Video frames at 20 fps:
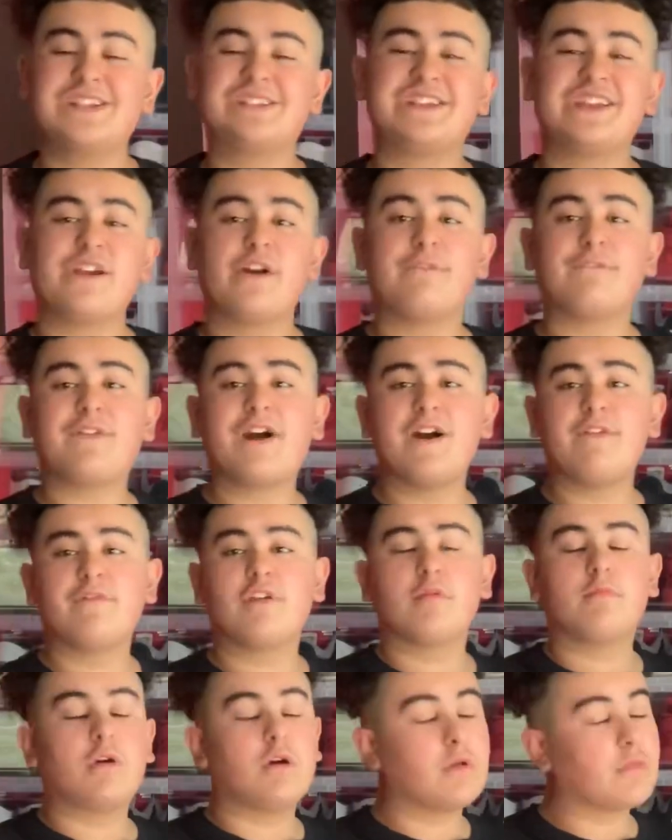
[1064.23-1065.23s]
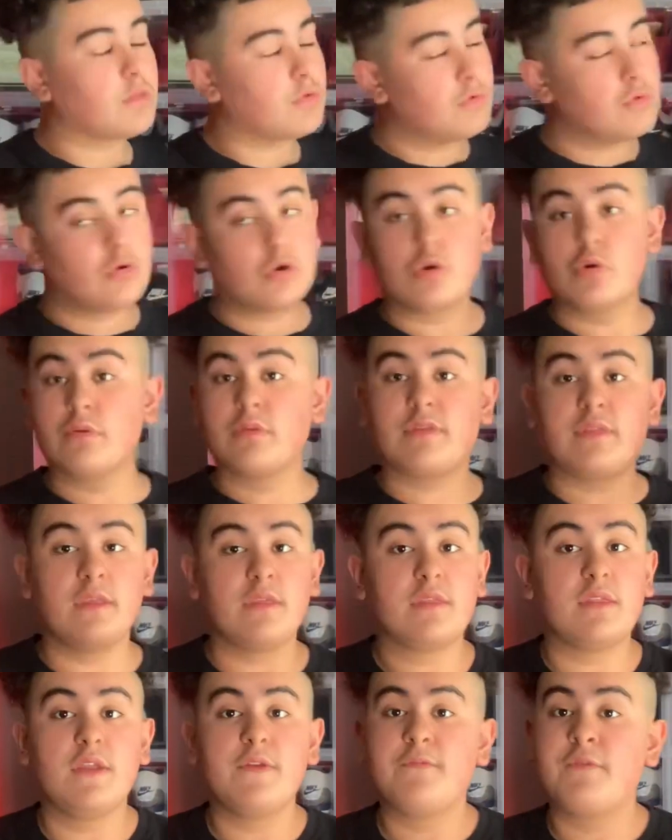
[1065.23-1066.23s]
to check out 5M Hustle, code
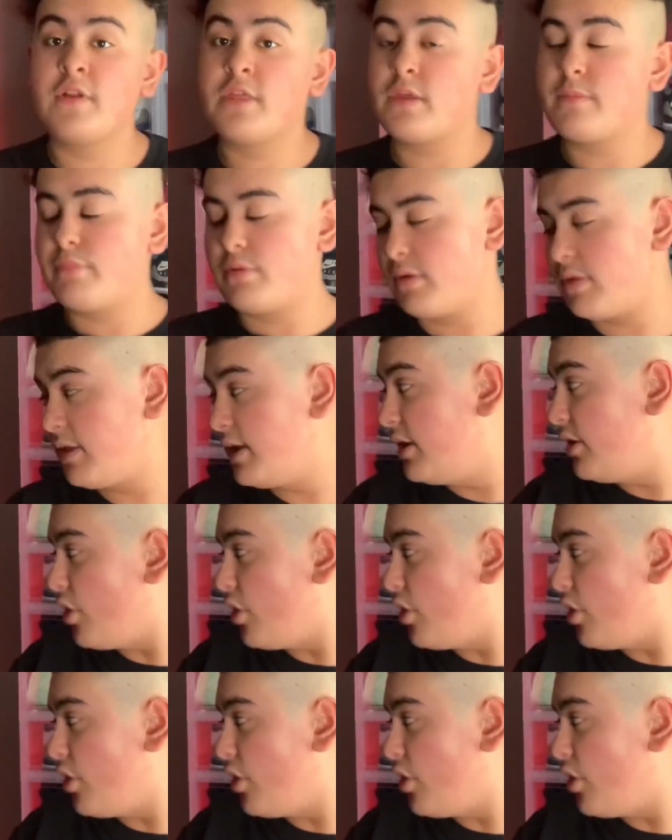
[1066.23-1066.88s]
SteSte 50%